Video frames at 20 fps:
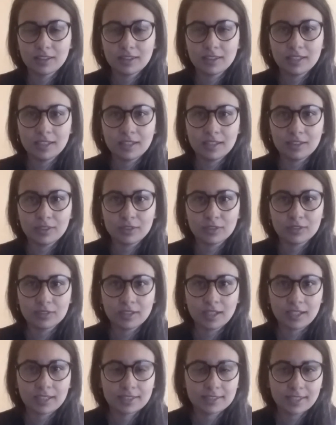didn't
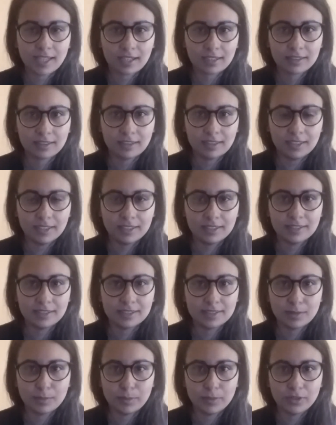exactly
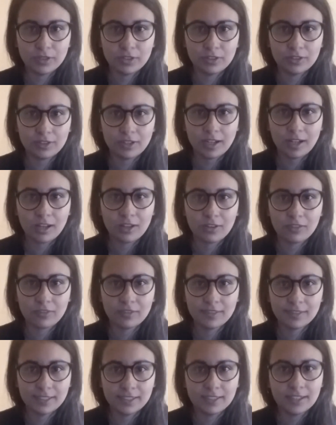disappear out of
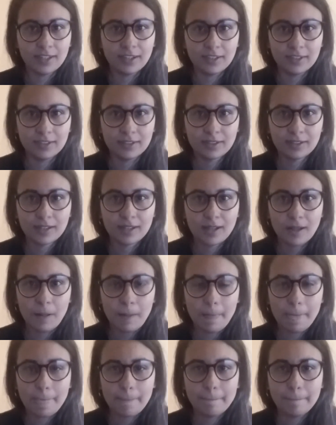thin air.
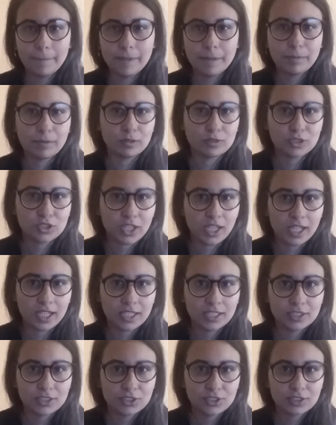People
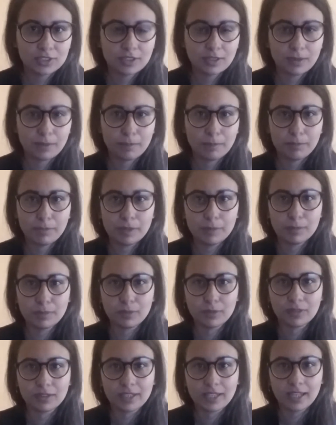change,
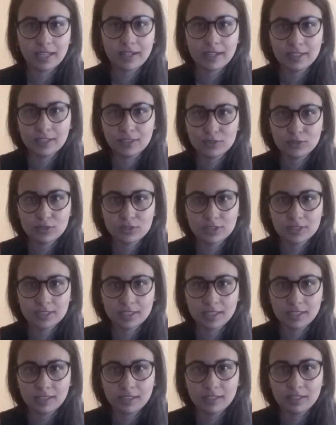people get
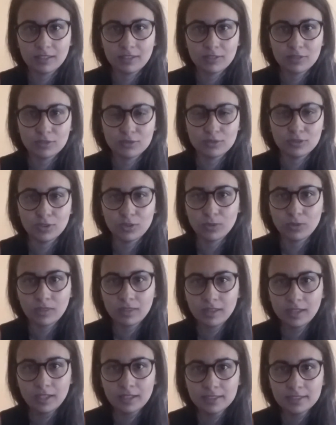interested into new
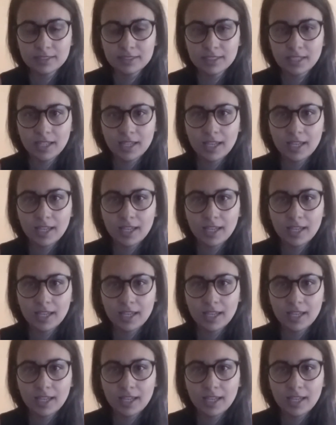things,